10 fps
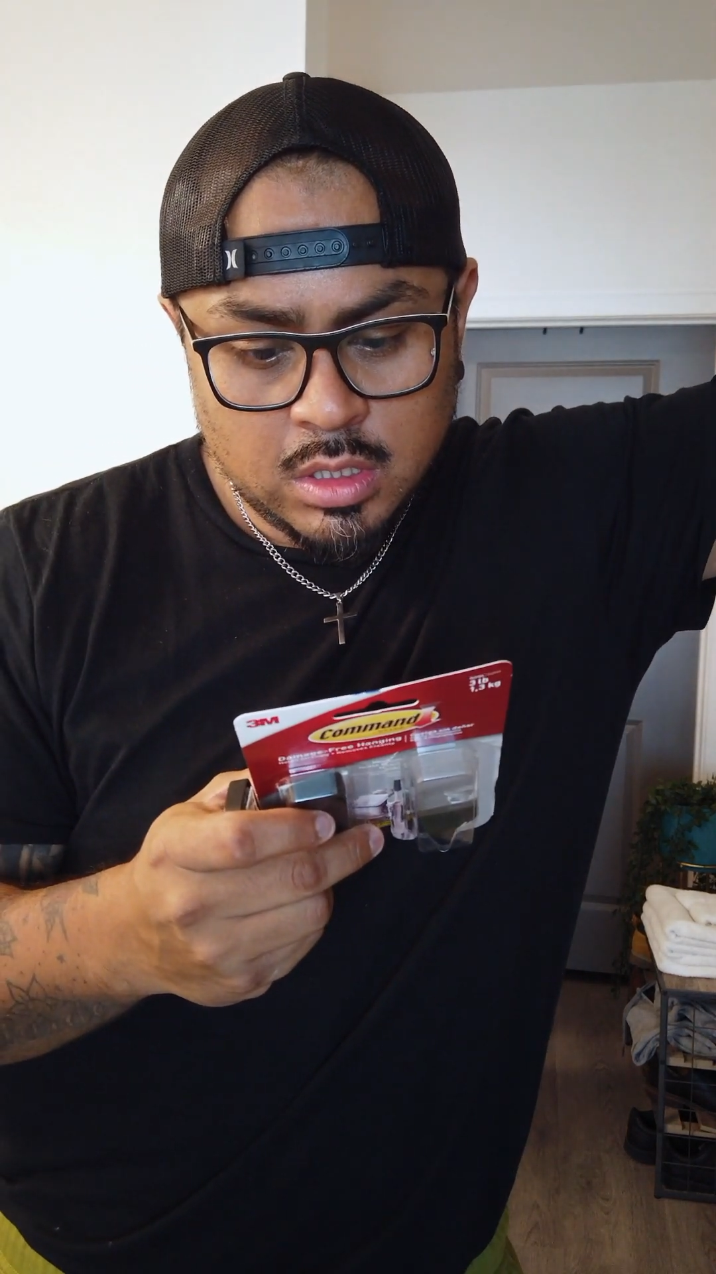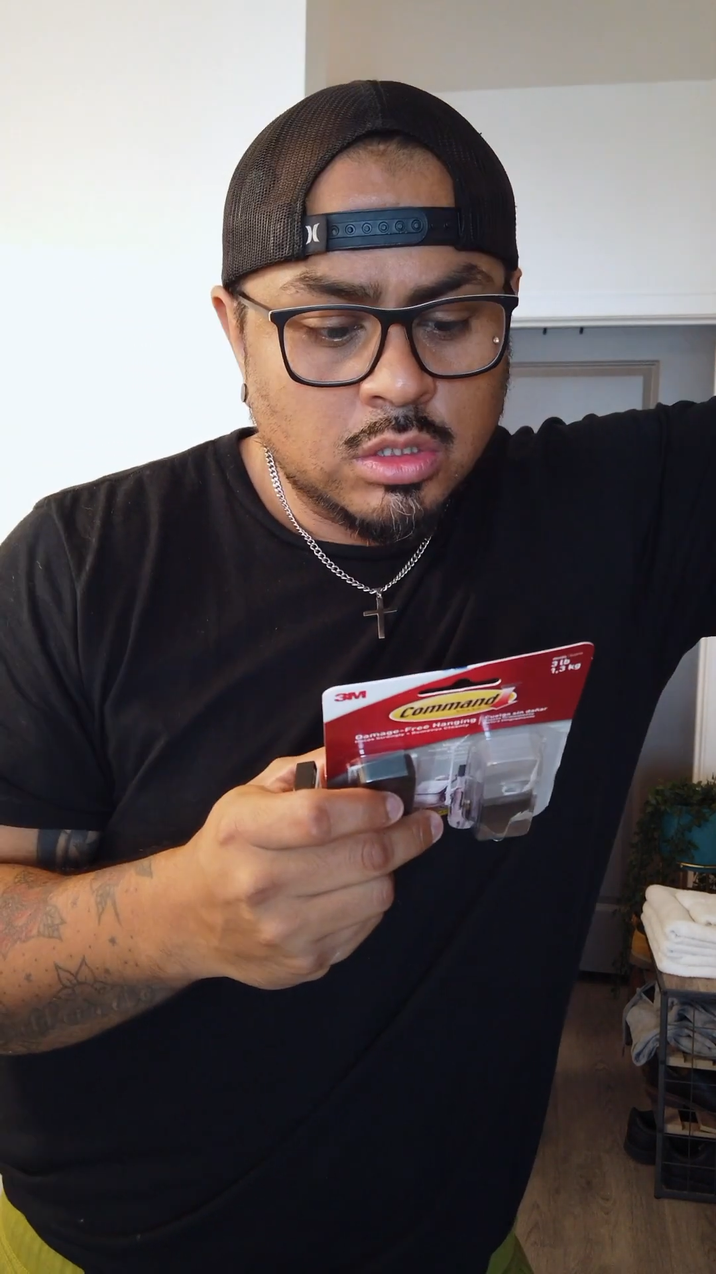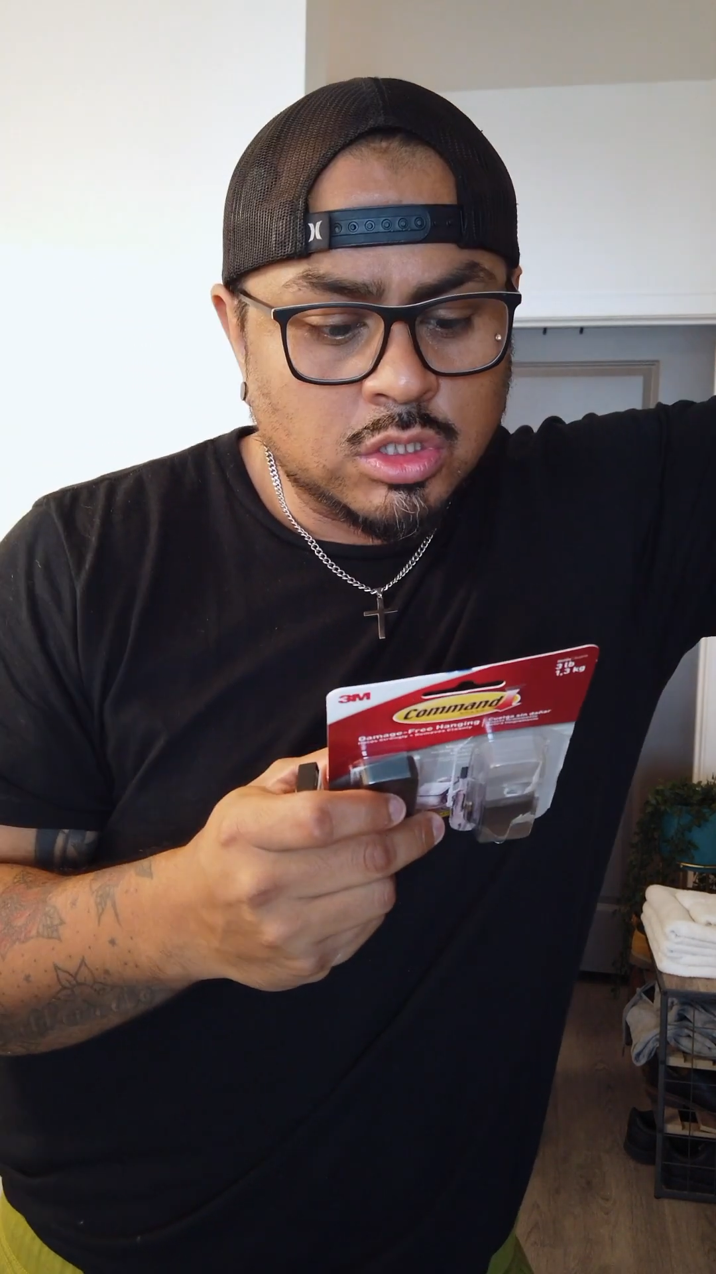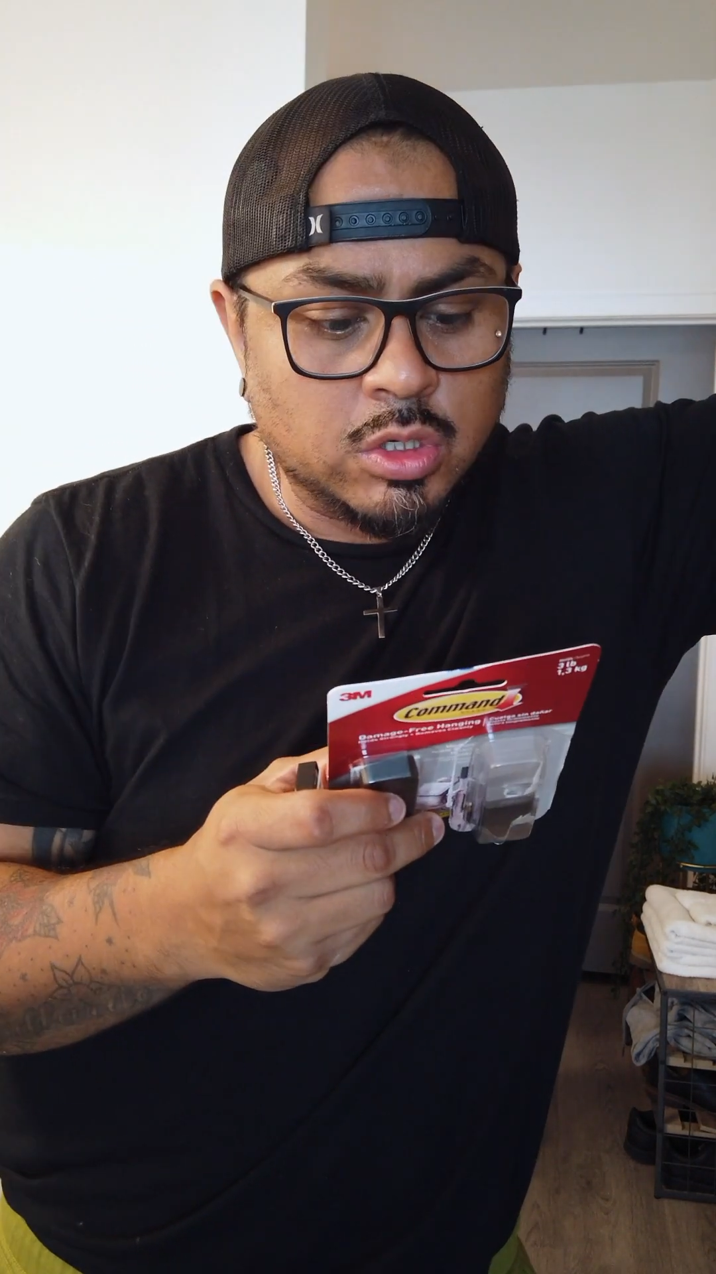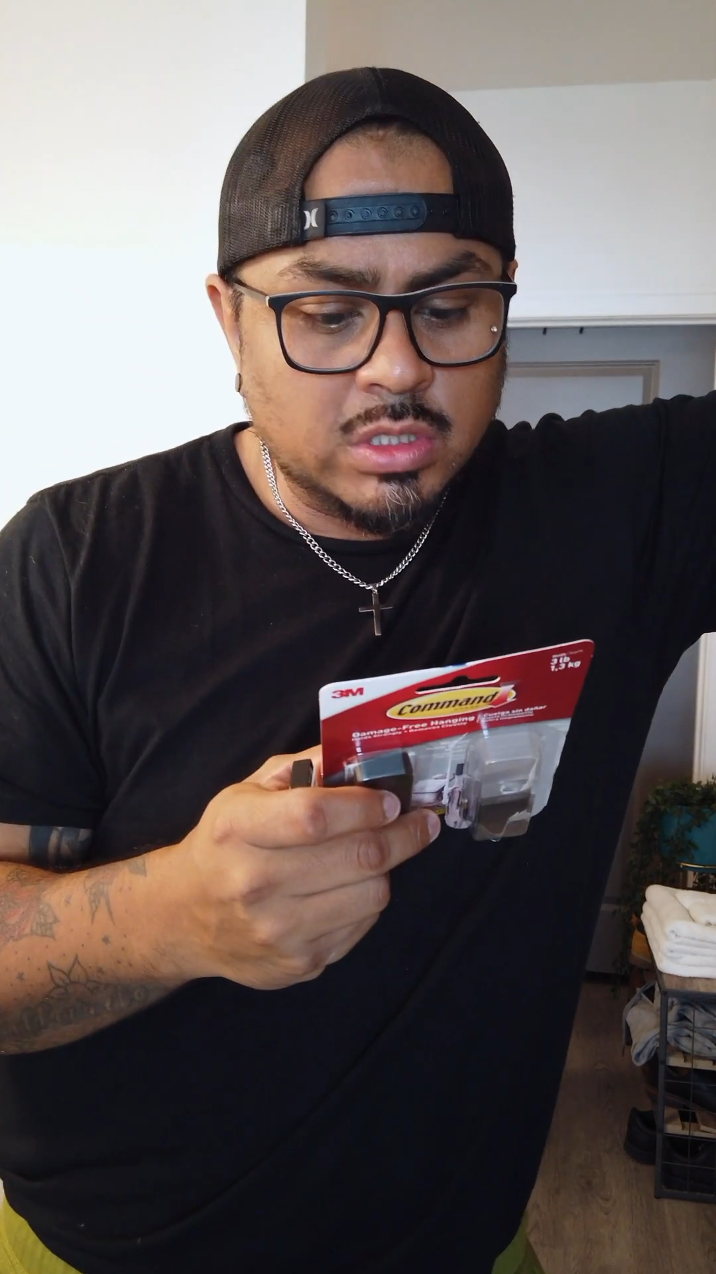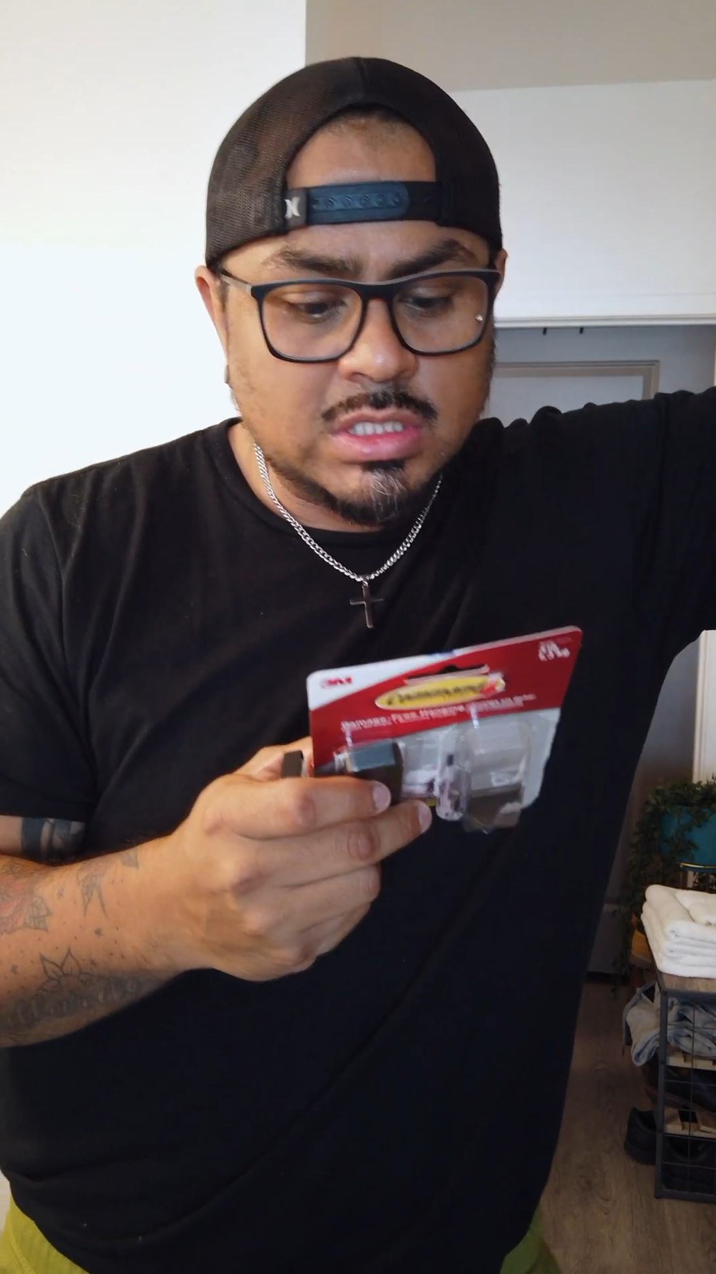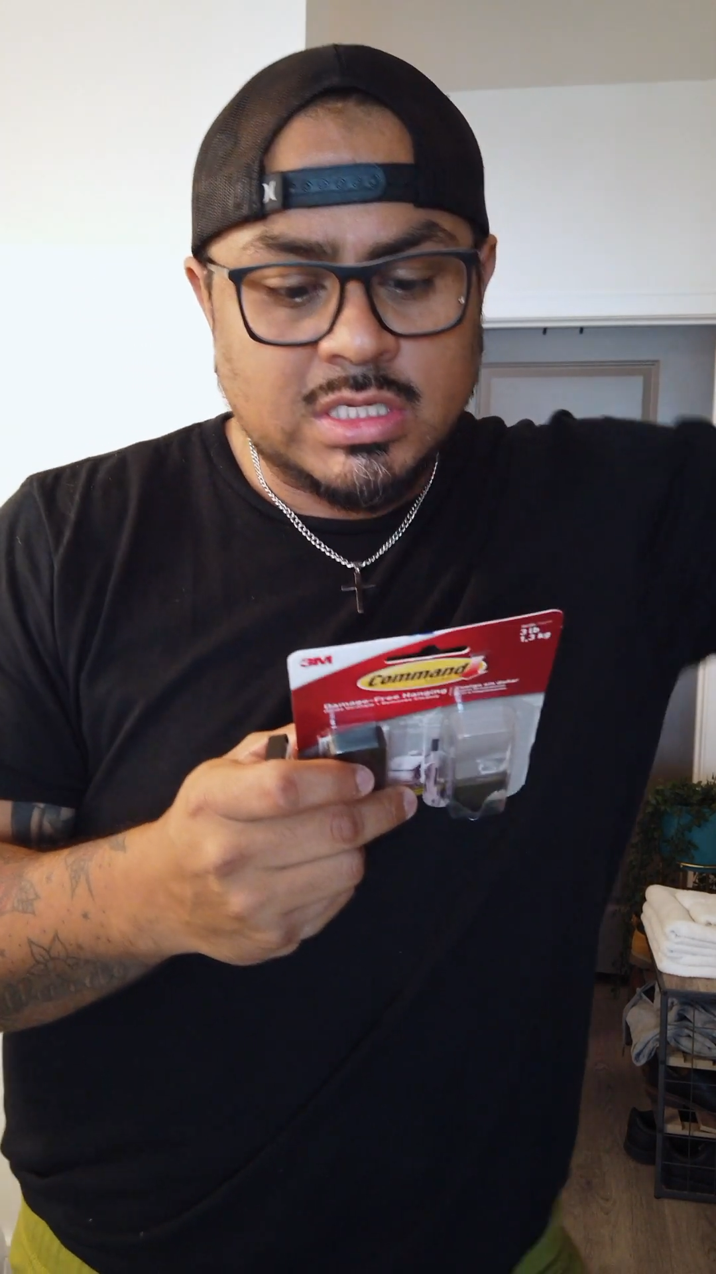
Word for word: So it's